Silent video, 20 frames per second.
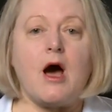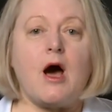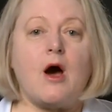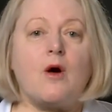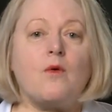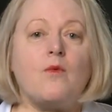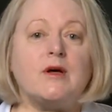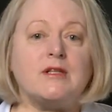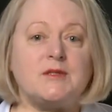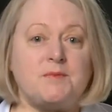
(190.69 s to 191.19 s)

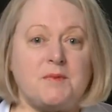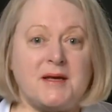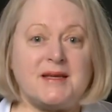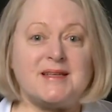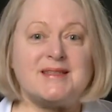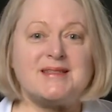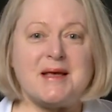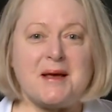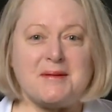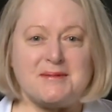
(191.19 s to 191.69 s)
uh, what's
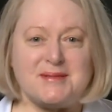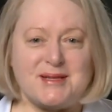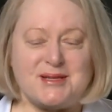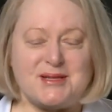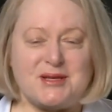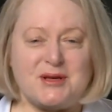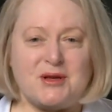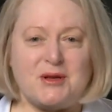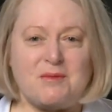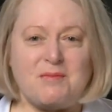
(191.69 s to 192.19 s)
being
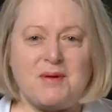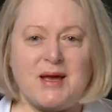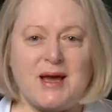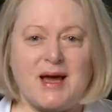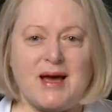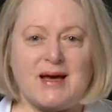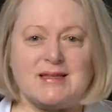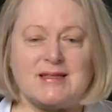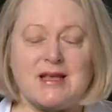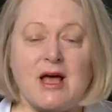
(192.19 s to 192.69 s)
substituted
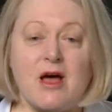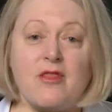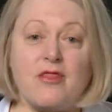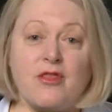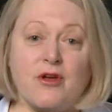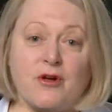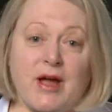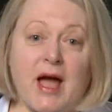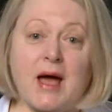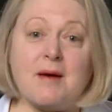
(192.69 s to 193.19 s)
because
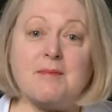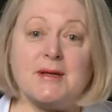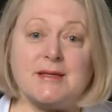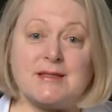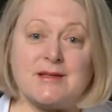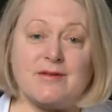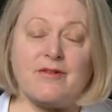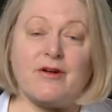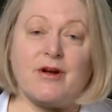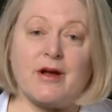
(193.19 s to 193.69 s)
there can be
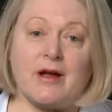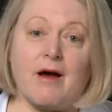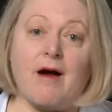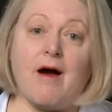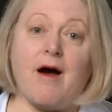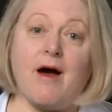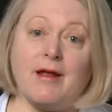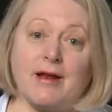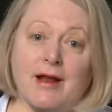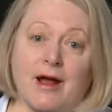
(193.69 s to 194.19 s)
some very
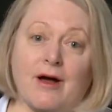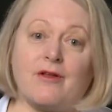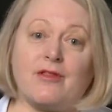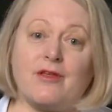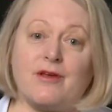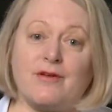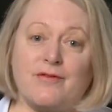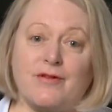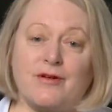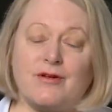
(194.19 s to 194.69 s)

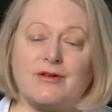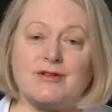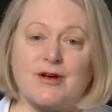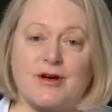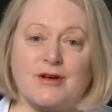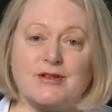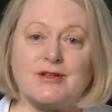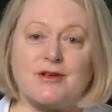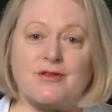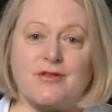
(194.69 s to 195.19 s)
unhealthy foods
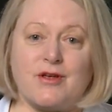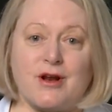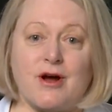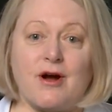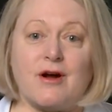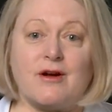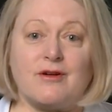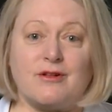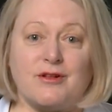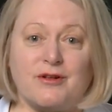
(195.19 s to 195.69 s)
also that
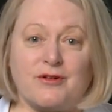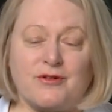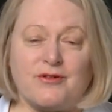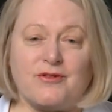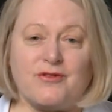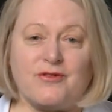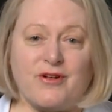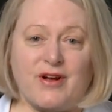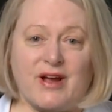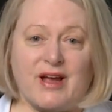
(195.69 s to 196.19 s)
are
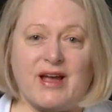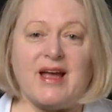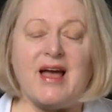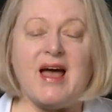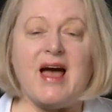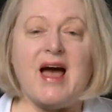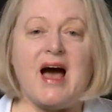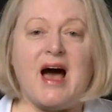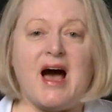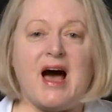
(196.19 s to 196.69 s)
gluten free.
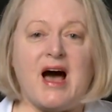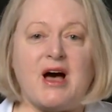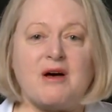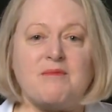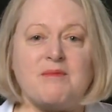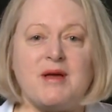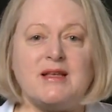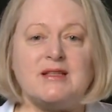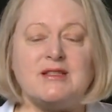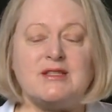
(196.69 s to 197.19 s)

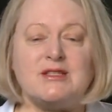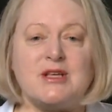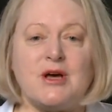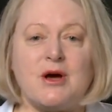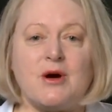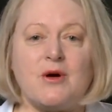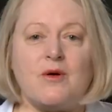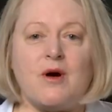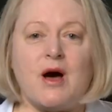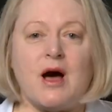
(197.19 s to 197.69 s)
Um, and
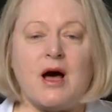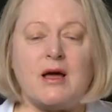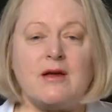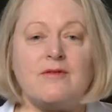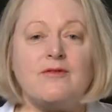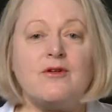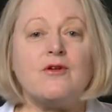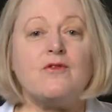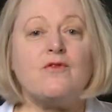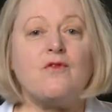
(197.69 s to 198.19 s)
so, uh,
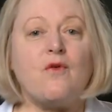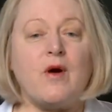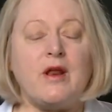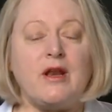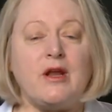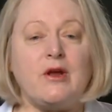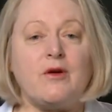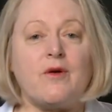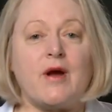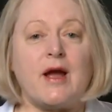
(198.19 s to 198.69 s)
if you're
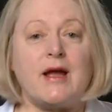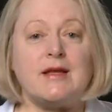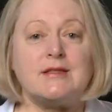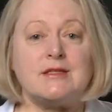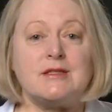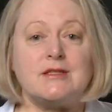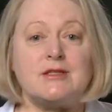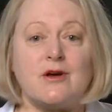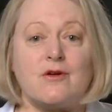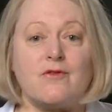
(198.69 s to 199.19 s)
avoiding grains
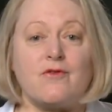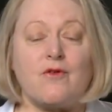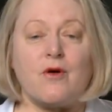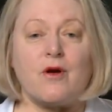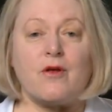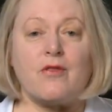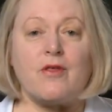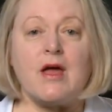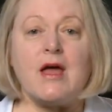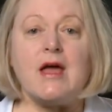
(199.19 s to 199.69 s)
and so
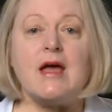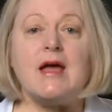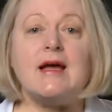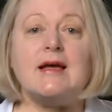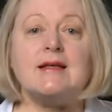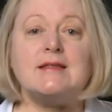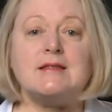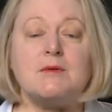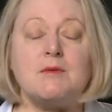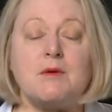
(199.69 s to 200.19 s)
forth,
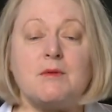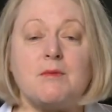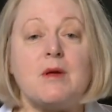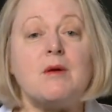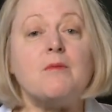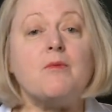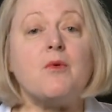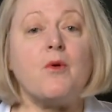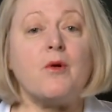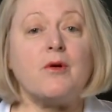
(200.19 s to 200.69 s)
it's uh,
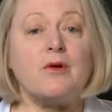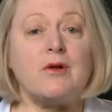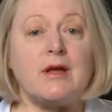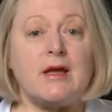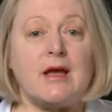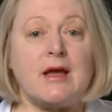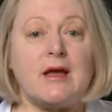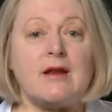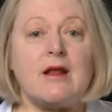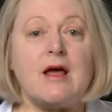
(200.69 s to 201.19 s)
important to
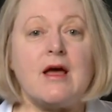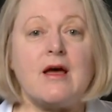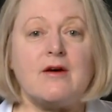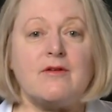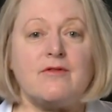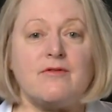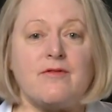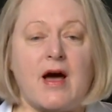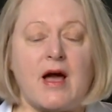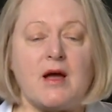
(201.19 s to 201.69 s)
get
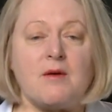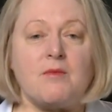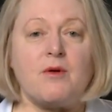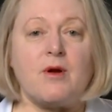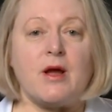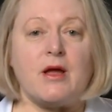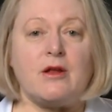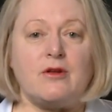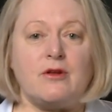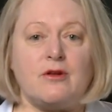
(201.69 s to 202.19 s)

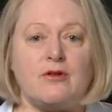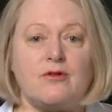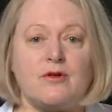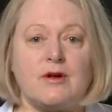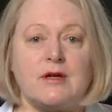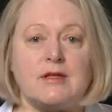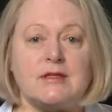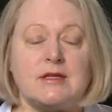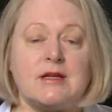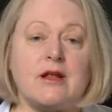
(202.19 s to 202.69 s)
fiber and
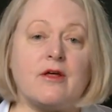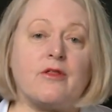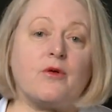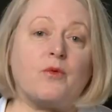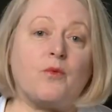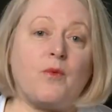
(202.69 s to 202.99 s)
nutrients in other